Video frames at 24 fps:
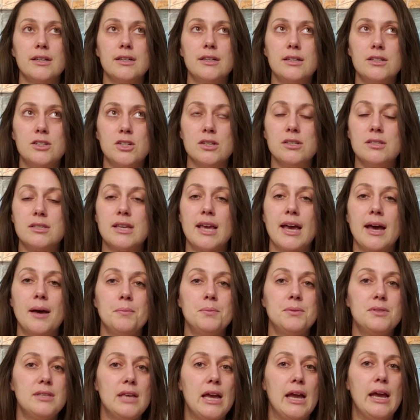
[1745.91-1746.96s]
just kept
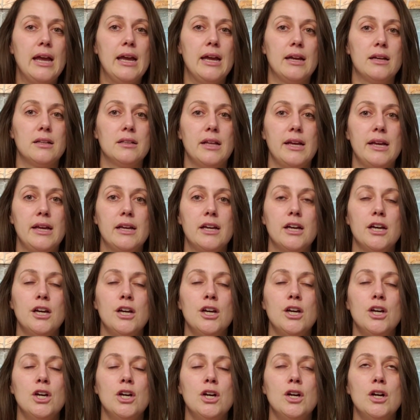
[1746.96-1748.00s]
saying,
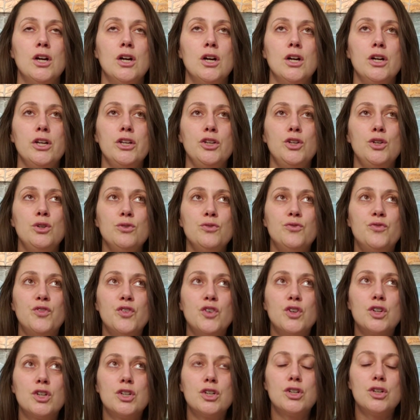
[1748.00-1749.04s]
you've
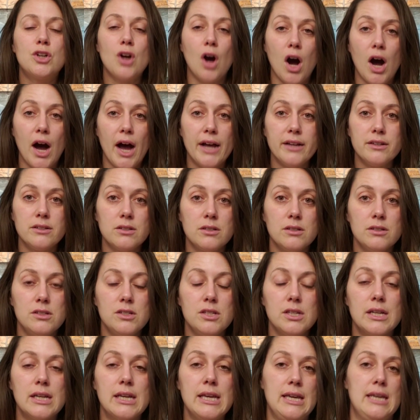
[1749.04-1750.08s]
got
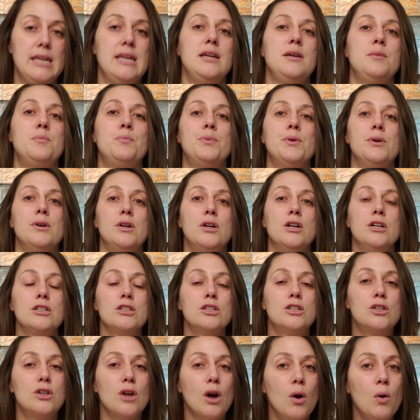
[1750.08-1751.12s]
to keep
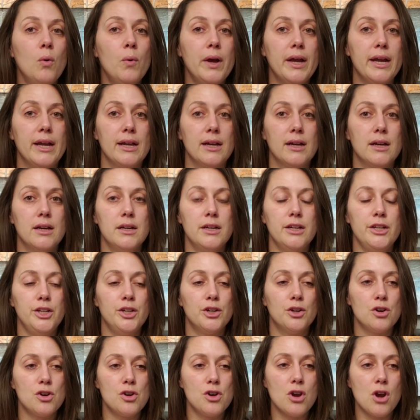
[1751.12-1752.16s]
going.
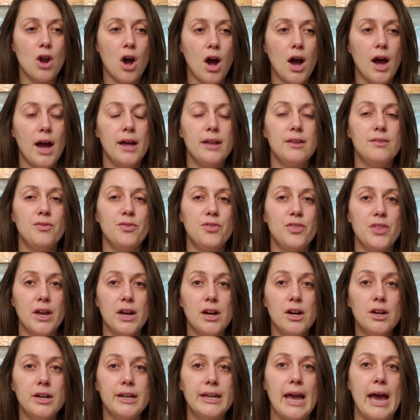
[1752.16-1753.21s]
You're not
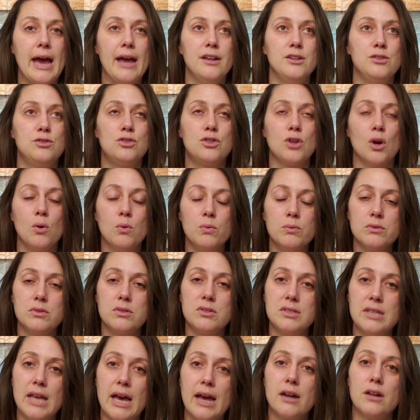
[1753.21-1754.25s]
there yet. Don't
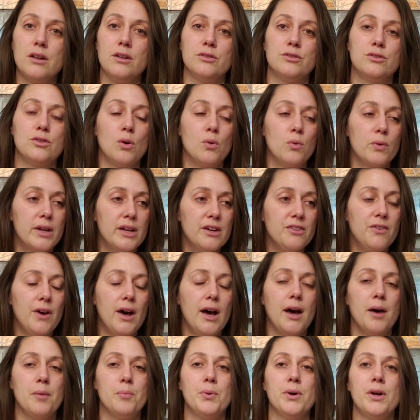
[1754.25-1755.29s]
settle. Don't give
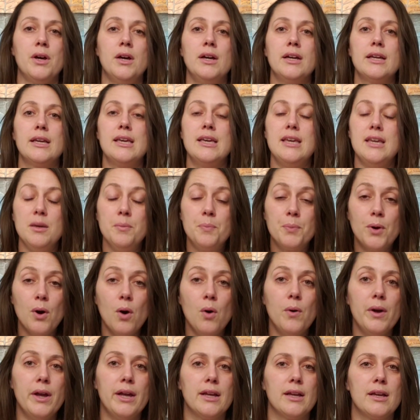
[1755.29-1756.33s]
up. Keep
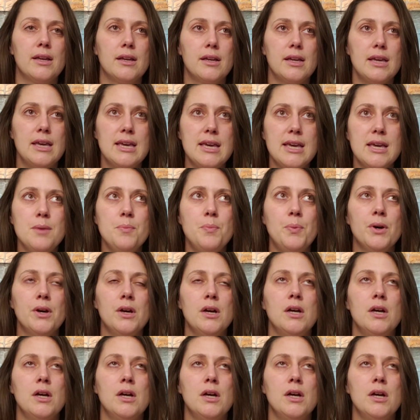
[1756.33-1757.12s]
going. Keep